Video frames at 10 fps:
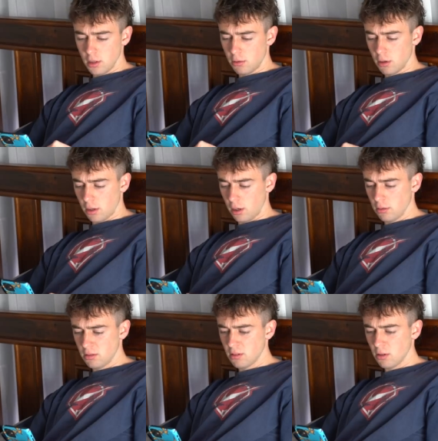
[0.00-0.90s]
Yeah, righto.
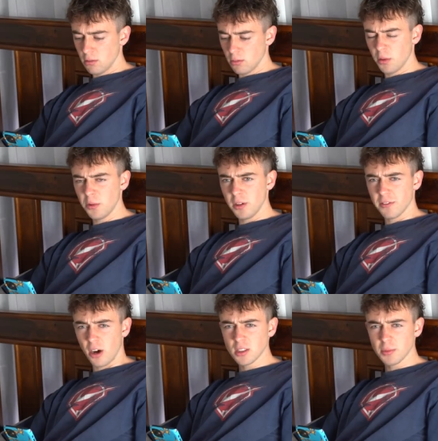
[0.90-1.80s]
When will your
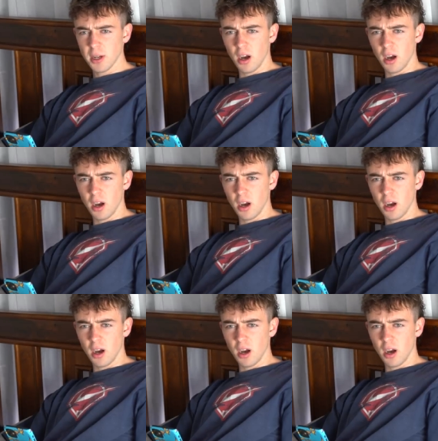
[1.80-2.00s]
folks be